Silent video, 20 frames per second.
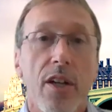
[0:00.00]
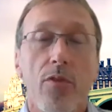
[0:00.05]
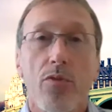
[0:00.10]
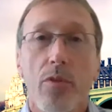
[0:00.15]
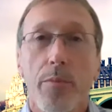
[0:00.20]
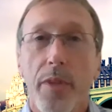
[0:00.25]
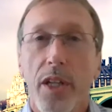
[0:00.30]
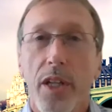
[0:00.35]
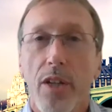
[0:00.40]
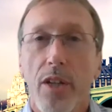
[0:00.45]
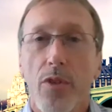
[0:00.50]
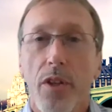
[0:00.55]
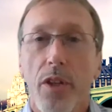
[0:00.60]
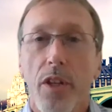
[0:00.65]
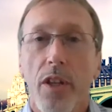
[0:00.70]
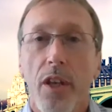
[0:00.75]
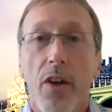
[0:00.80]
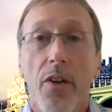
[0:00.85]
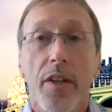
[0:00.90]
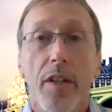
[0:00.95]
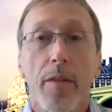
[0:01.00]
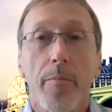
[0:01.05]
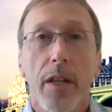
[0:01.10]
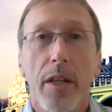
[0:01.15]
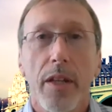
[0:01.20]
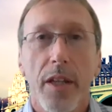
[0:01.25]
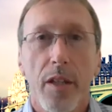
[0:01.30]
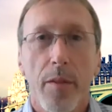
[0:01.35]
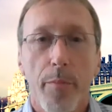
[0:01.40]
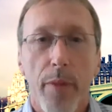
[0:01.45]
from the current 9
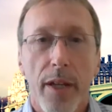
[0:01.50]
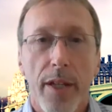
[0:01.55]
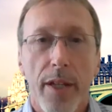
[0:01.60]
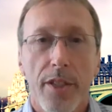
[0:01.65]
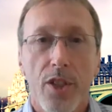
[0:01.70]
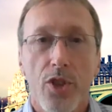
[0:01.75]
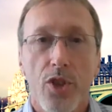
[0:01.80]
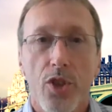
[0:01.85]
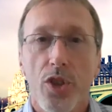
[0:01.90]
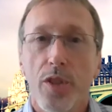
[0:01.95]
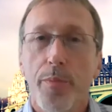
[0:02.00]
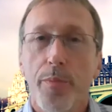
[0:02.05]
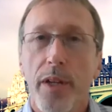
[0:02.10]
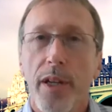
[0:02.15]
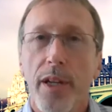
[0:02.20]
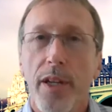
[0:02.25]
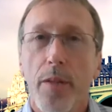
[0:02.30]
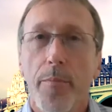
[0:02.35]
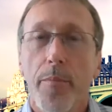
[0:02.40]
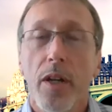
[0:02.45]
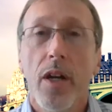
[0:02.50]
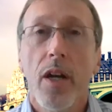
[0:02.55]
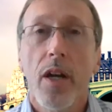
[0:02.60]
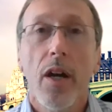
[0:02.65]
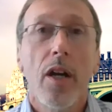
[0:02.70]
million passengers per annum